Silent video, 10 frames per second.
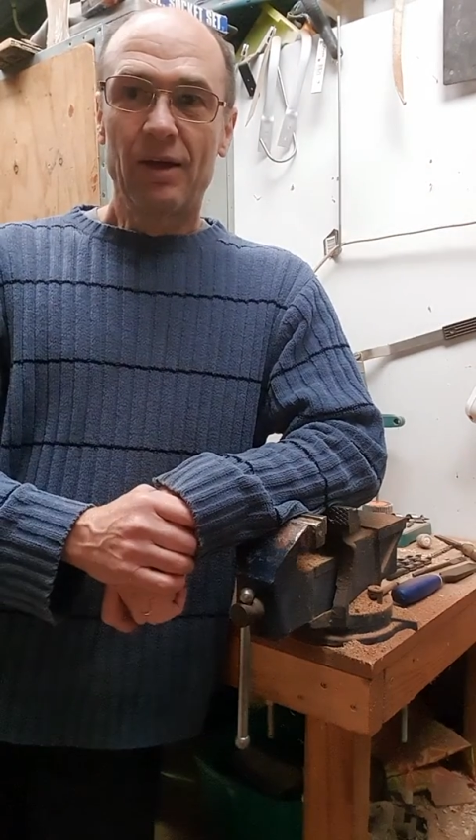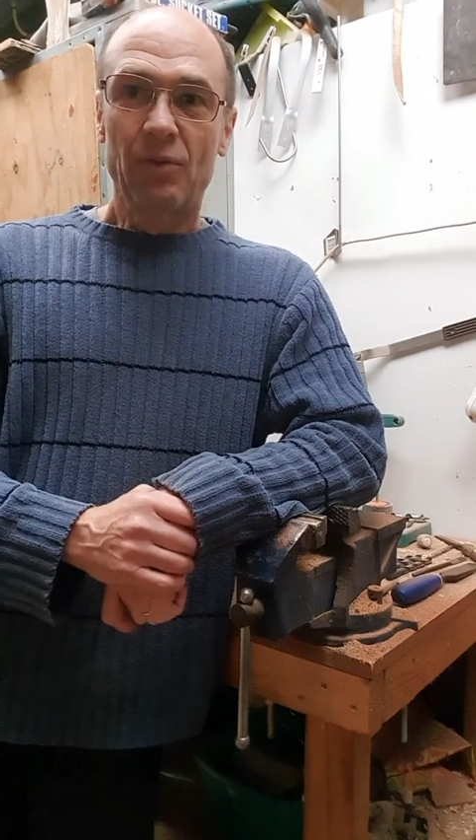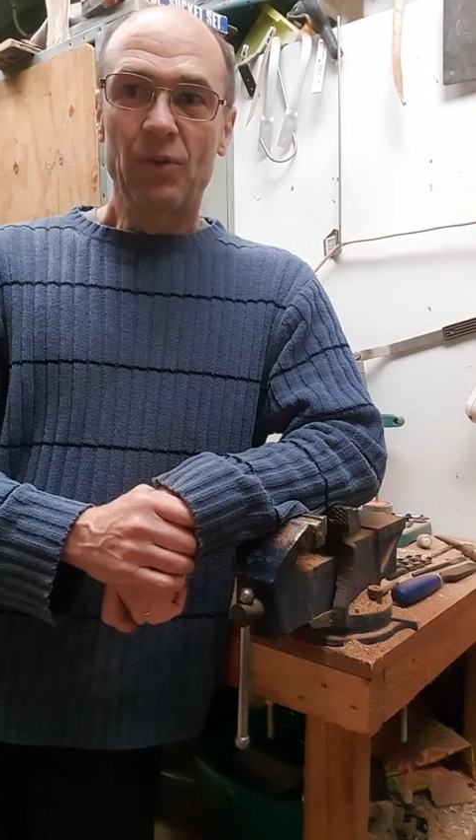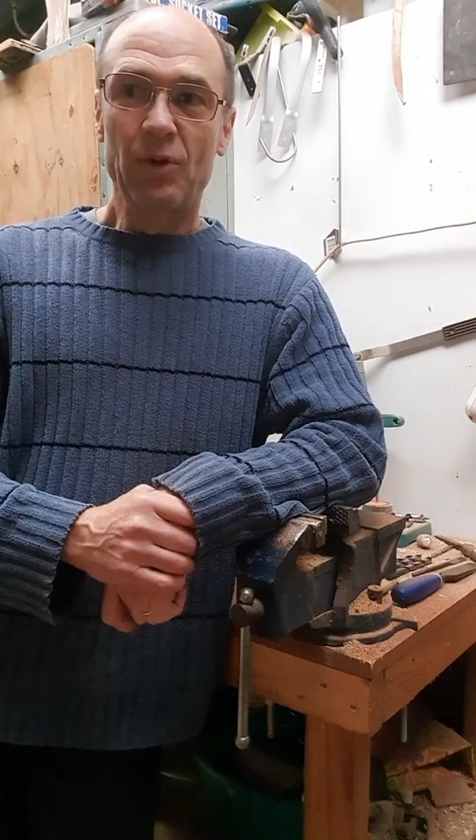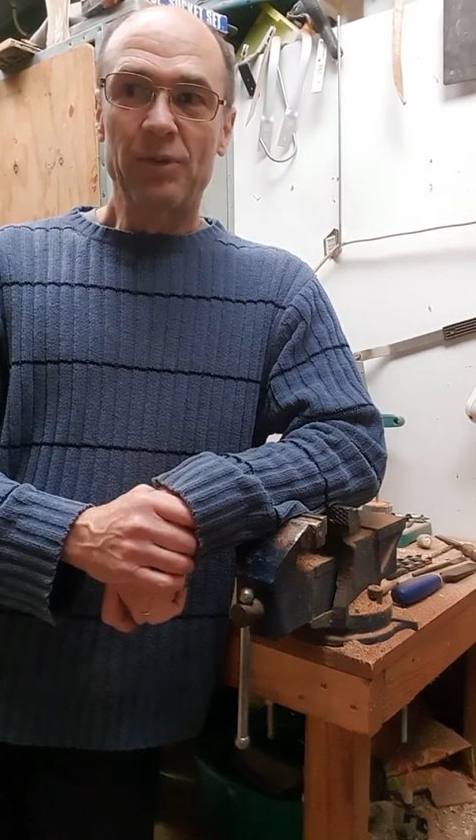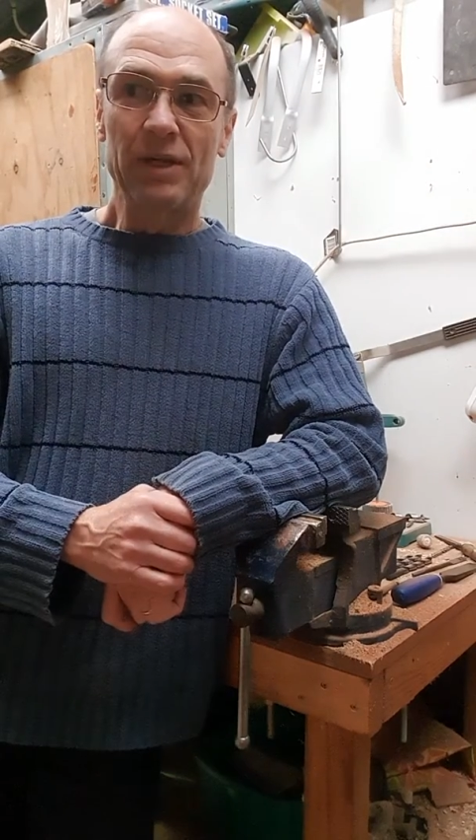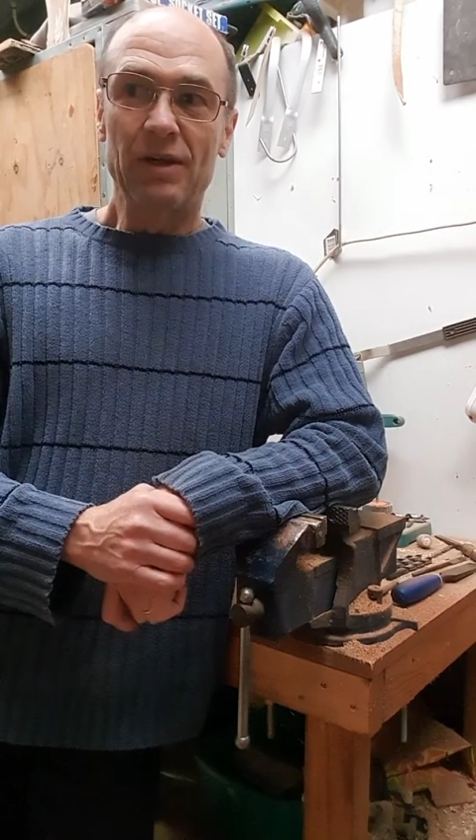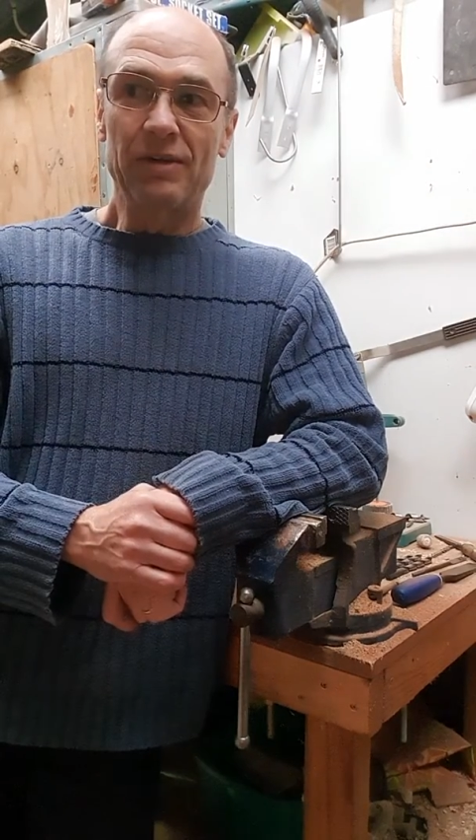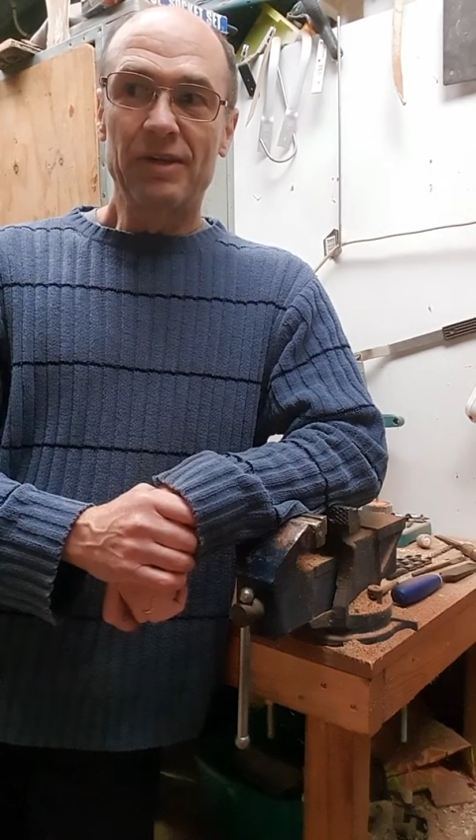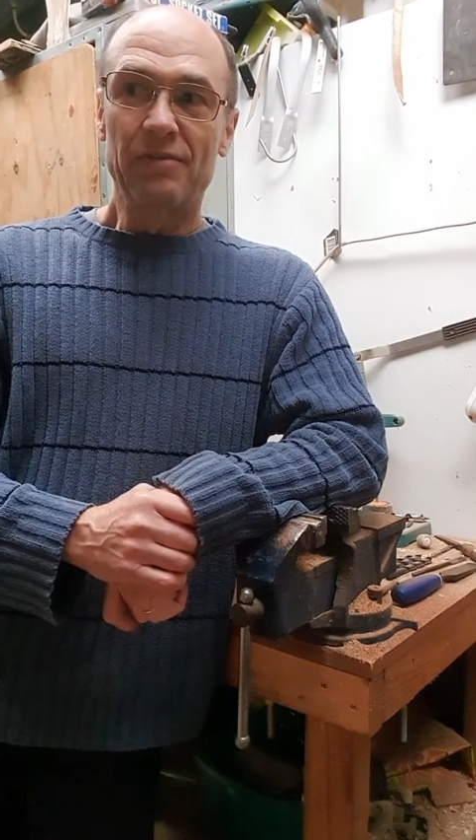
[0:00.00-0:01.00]
We'll be
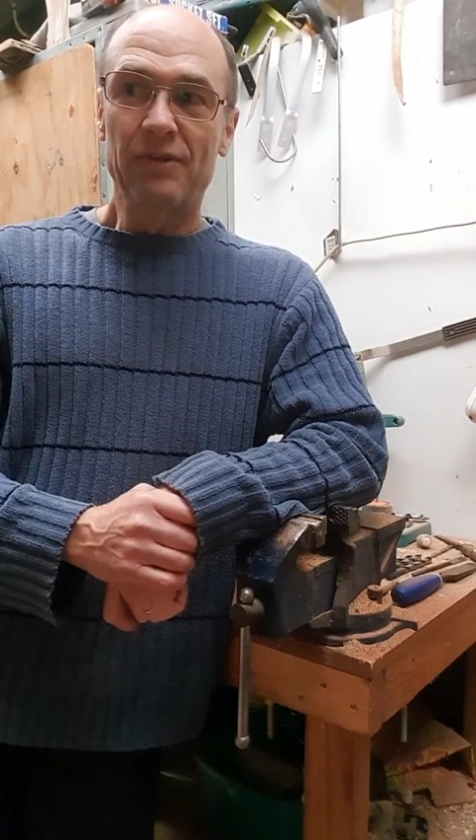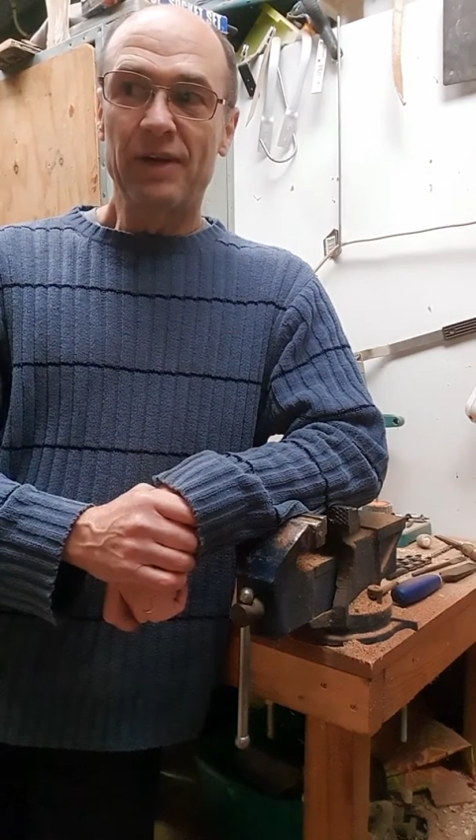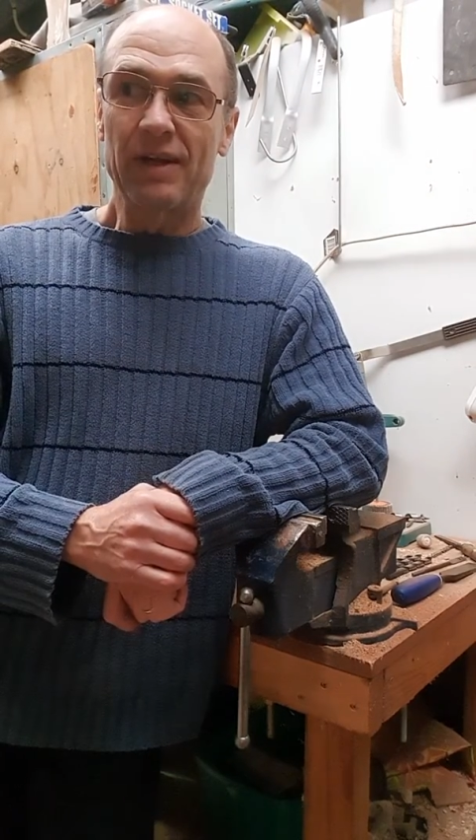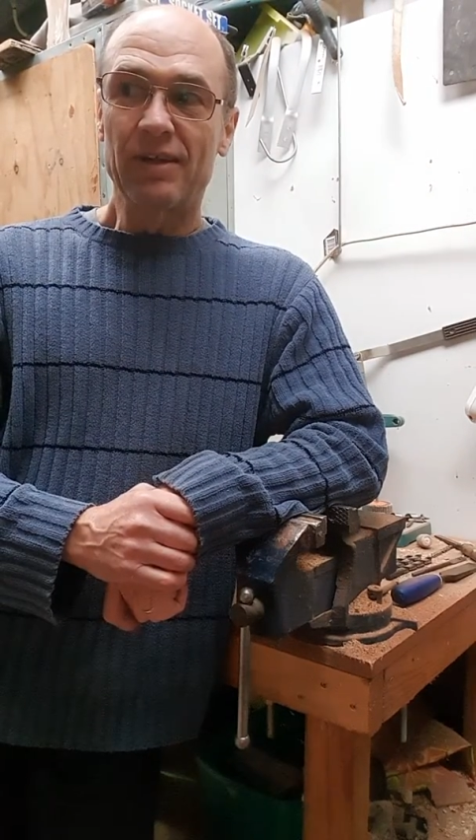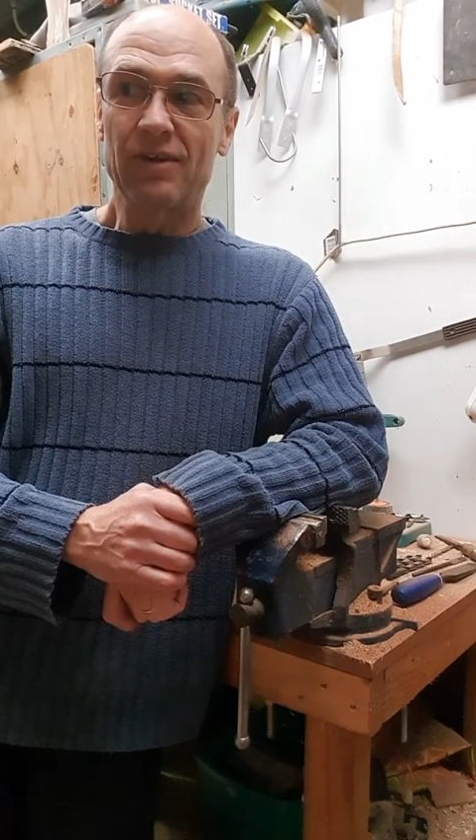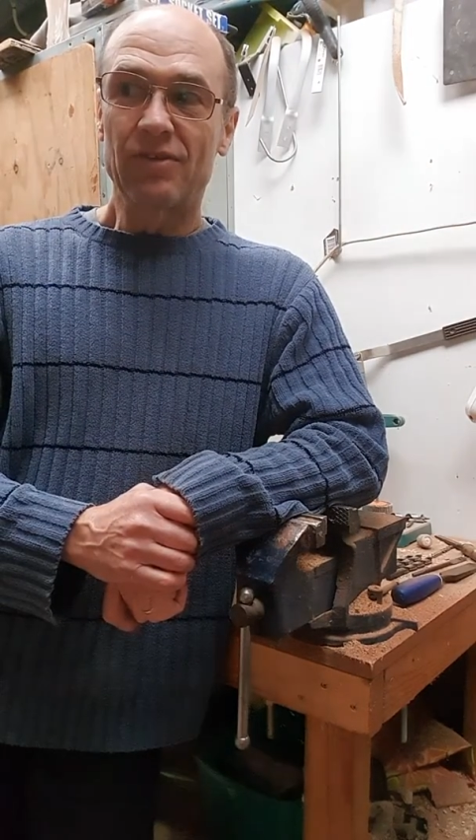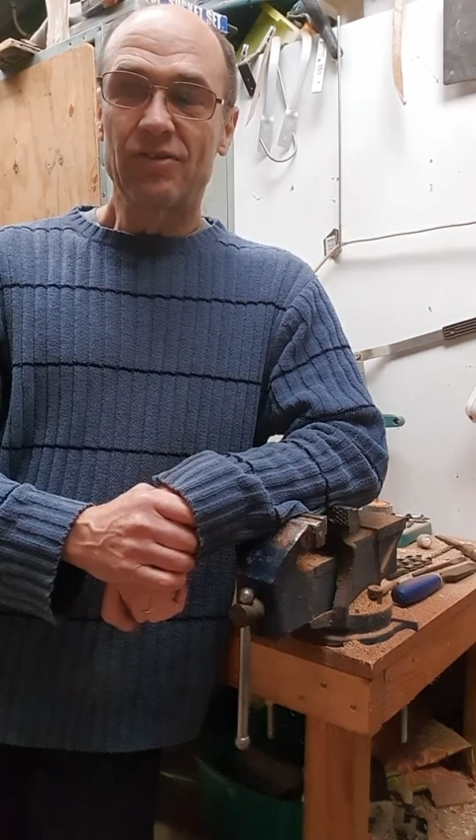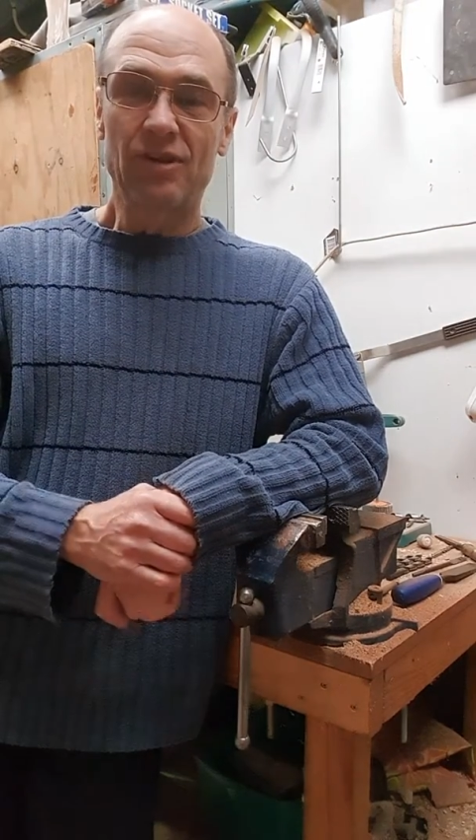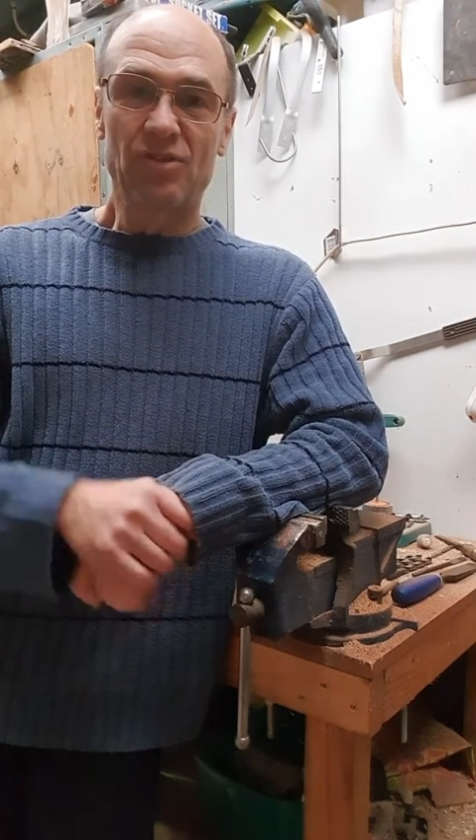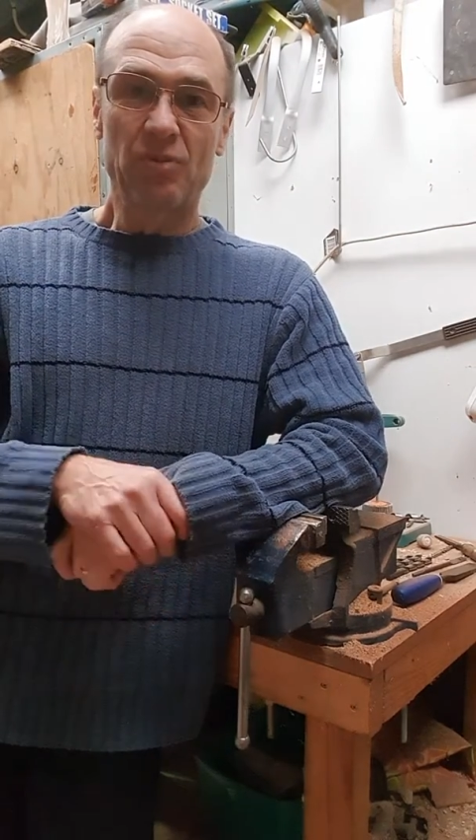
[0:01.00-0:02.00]
locked in for another
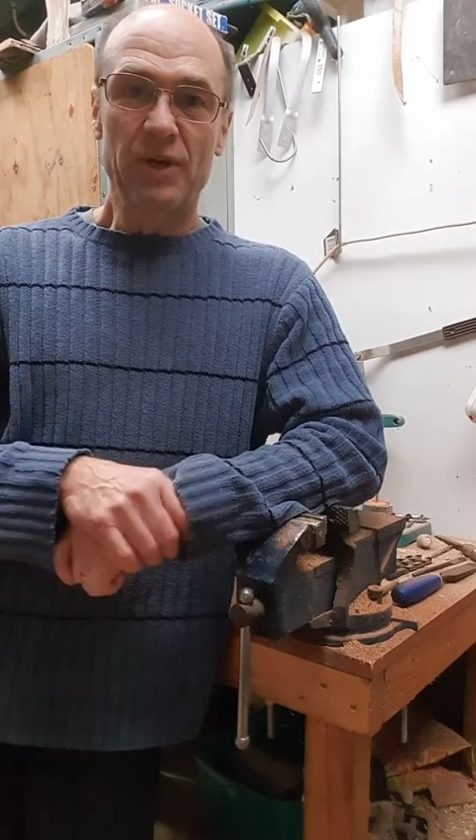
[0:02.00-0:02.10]
6